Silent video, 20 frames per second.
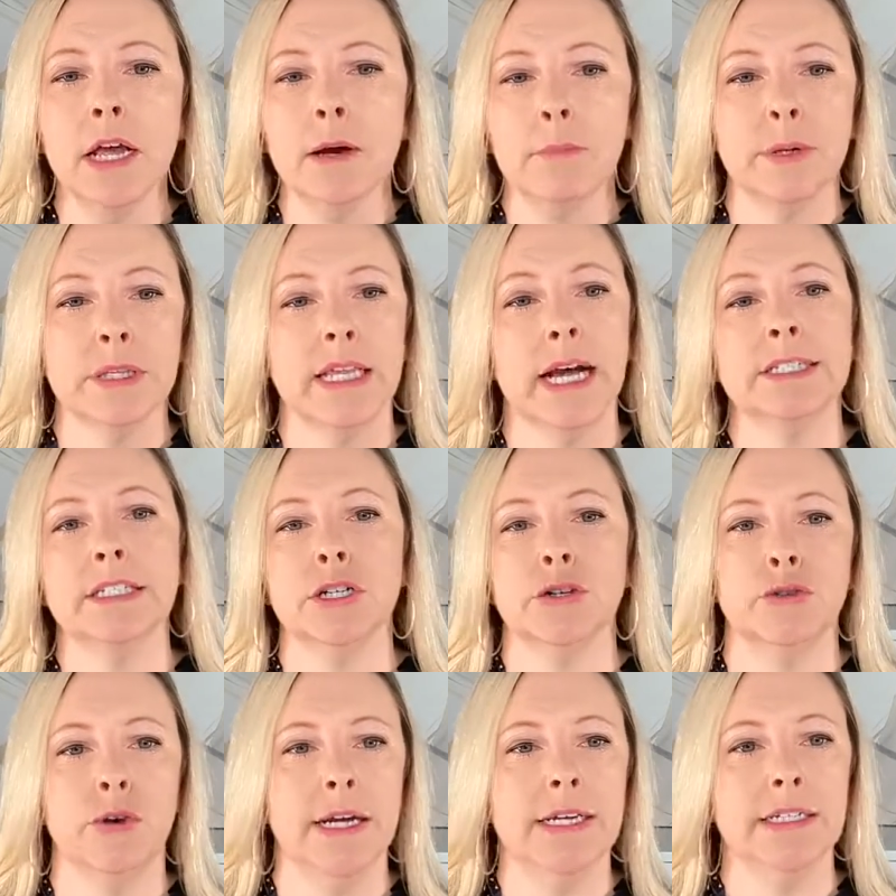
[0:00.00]
But that's
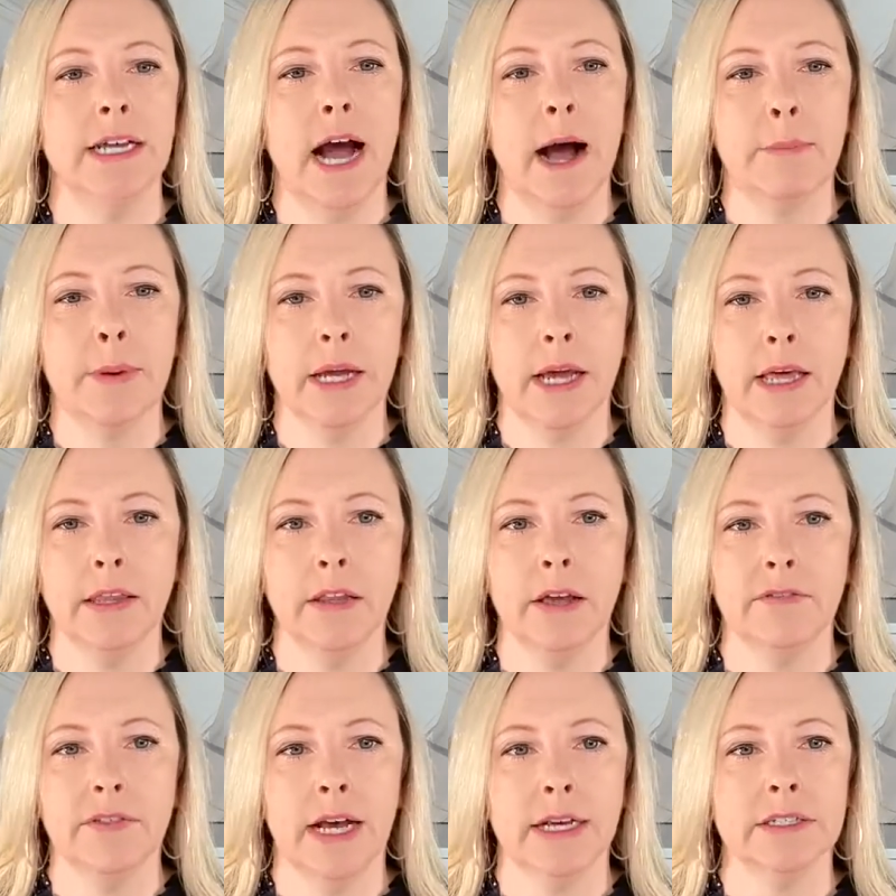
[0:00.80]
a great topic. I
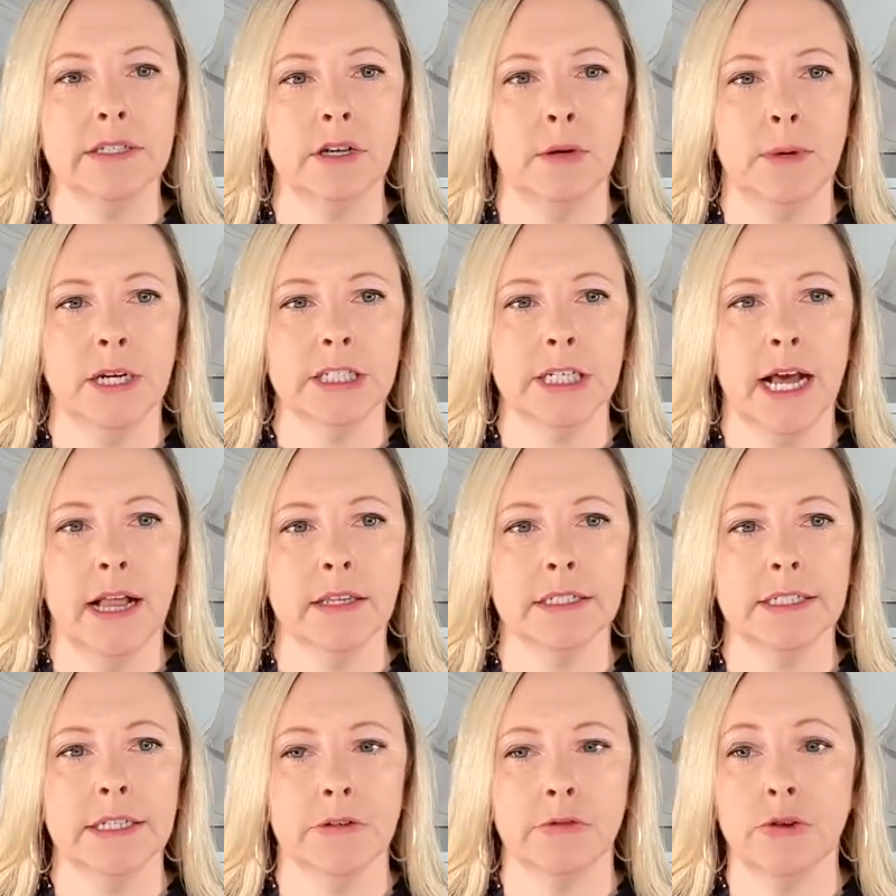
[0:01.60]
love that so much,
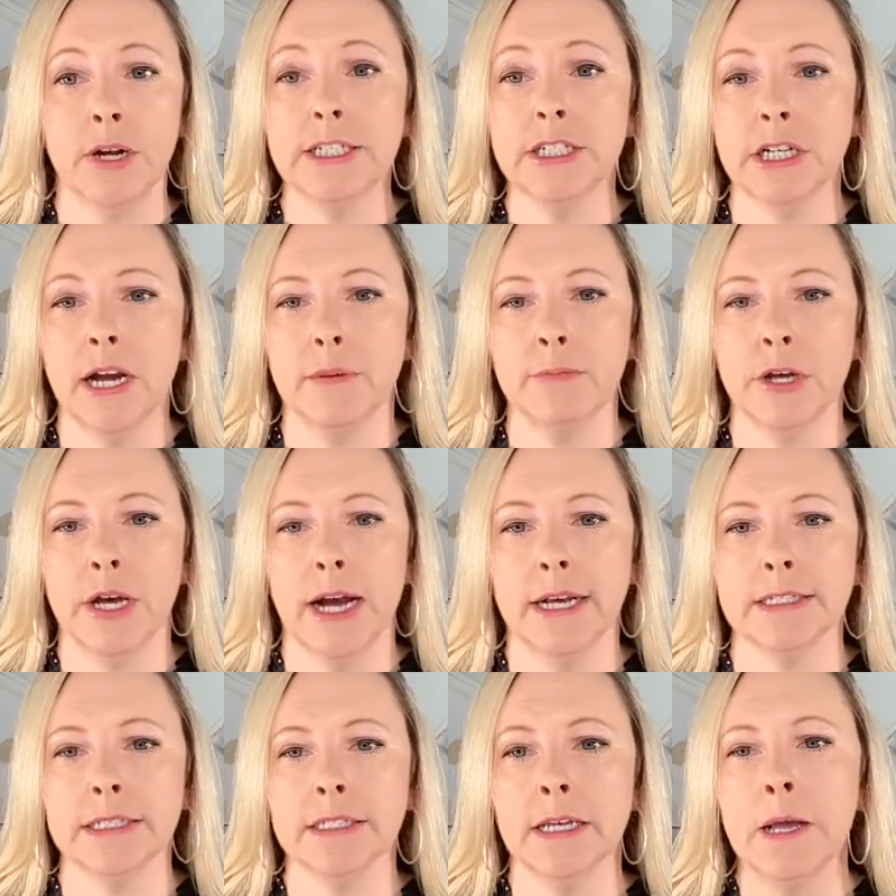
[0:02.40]
Allison. Great job, you
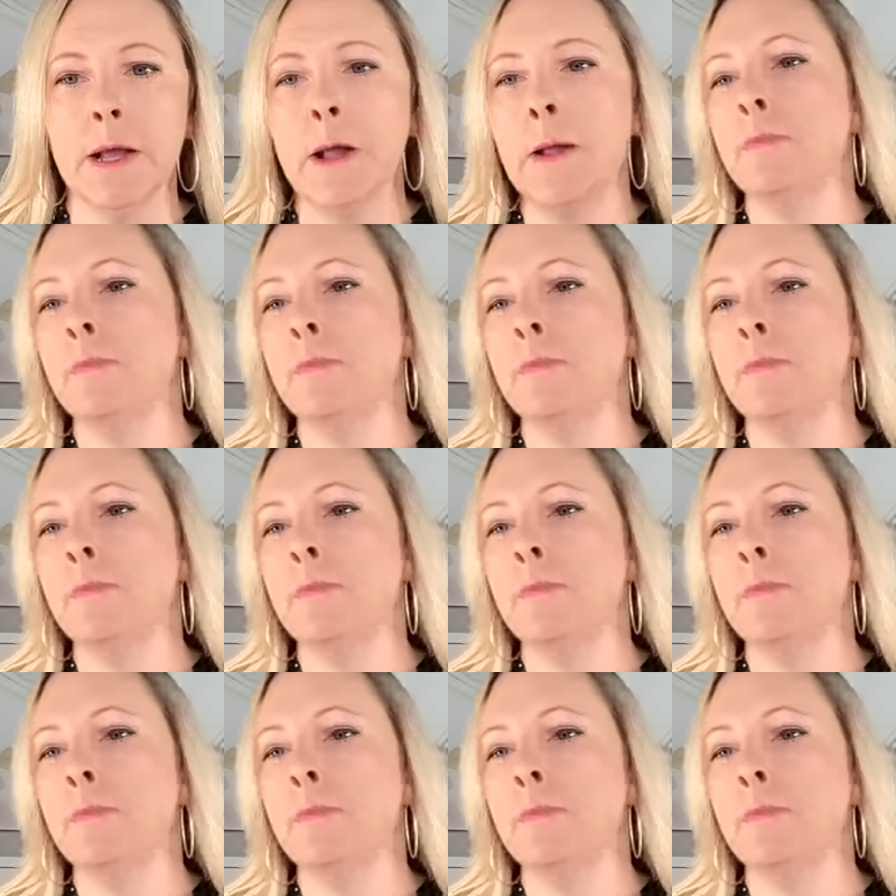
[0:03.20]
guys.